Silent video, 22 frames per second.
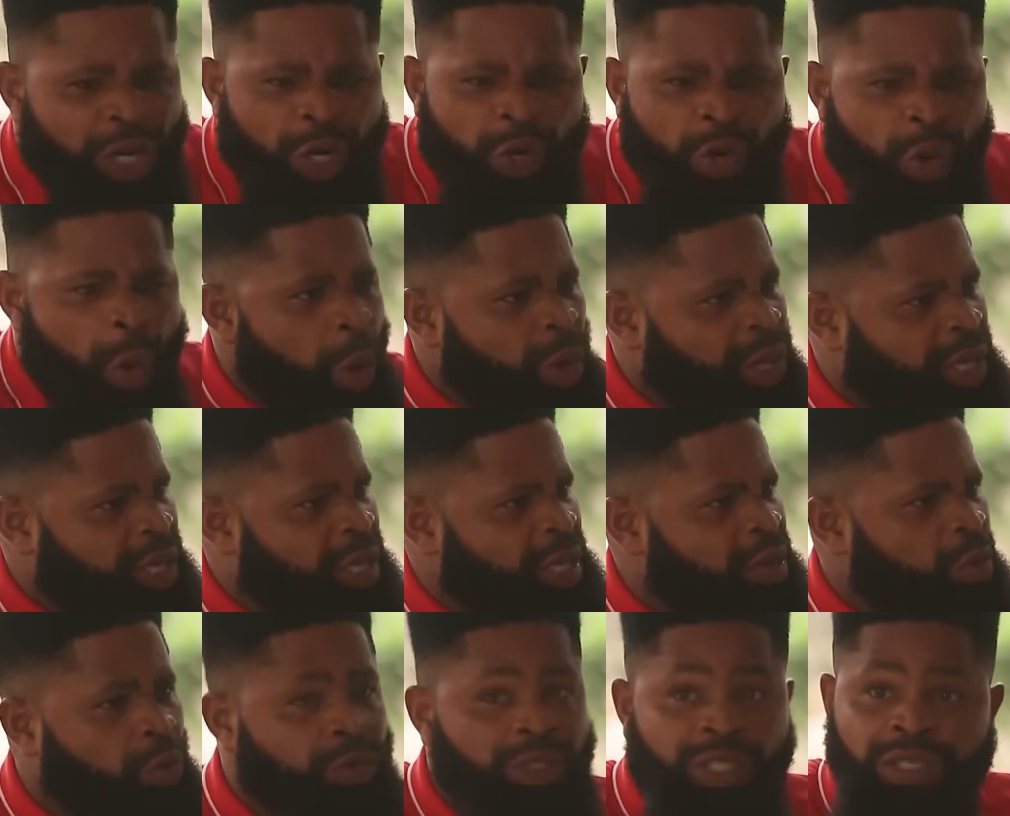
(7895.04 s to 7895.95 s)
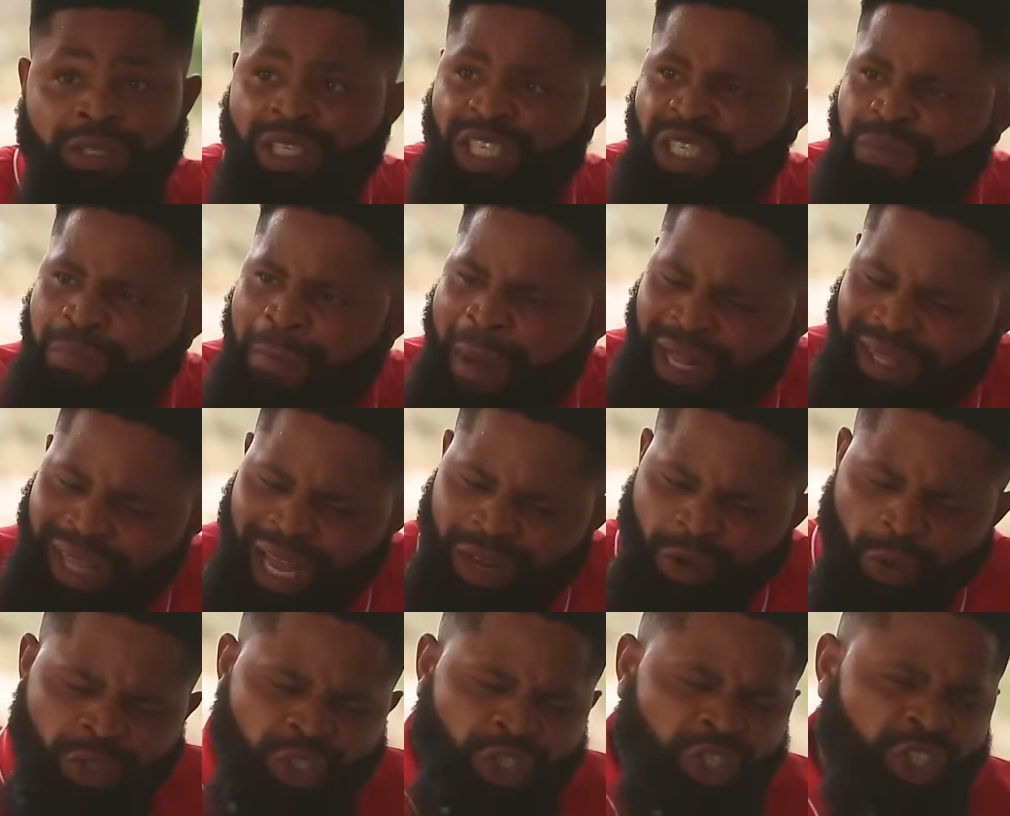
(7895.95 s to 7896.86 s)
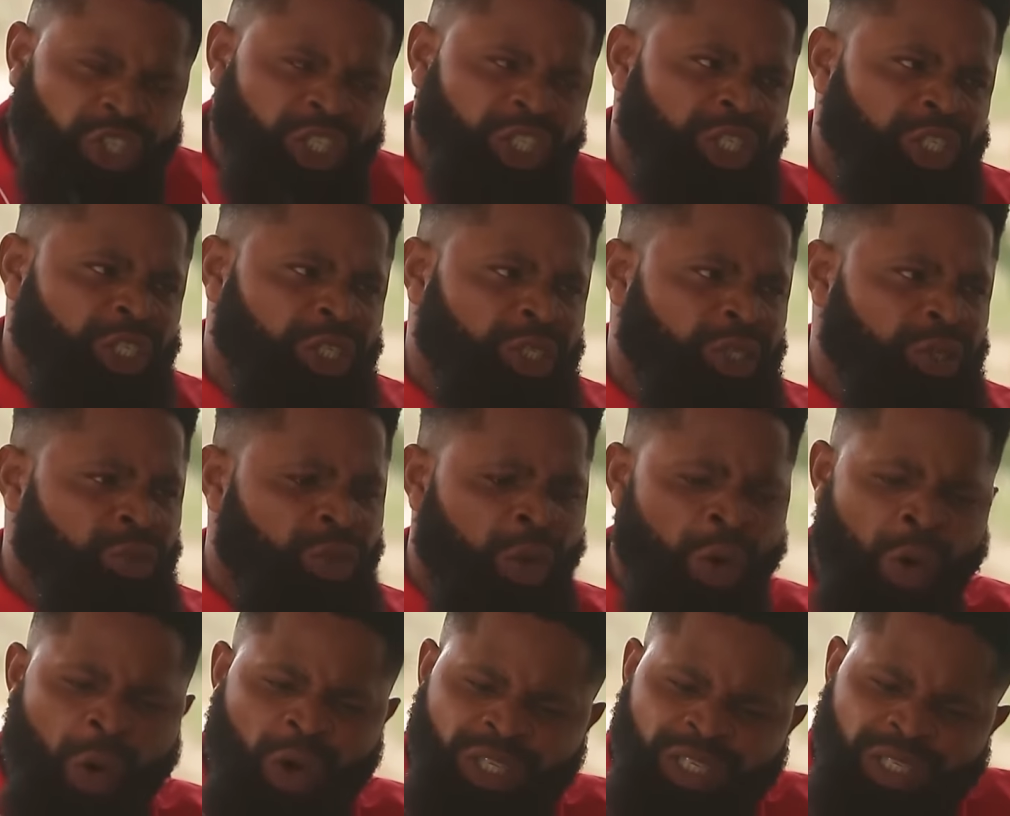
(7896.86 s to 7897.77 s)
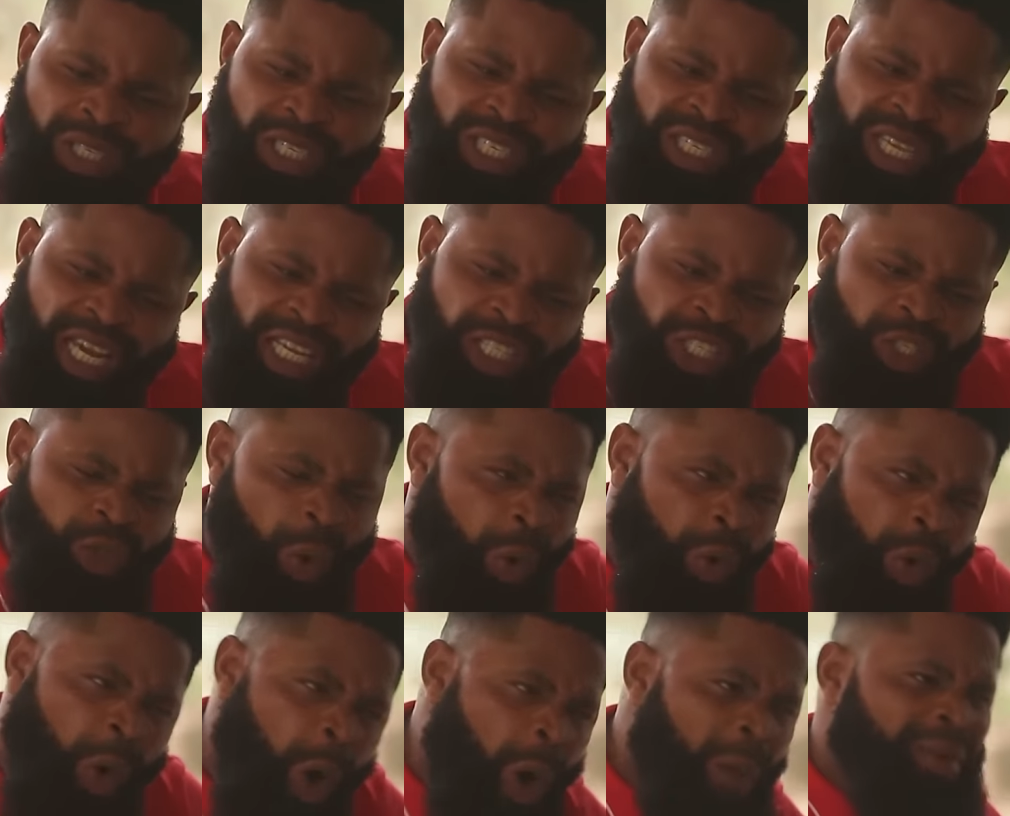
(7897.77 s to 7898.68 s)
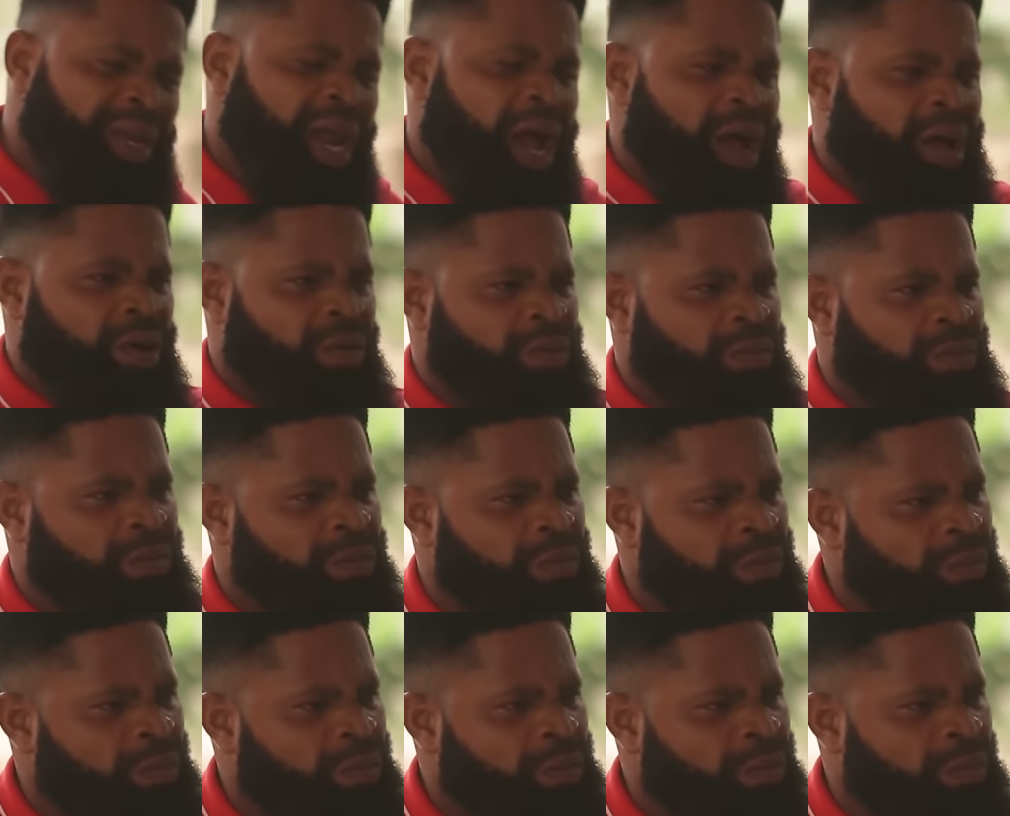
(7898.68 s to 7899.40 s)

on a low key until this matter don't chill, until this heat don't come down.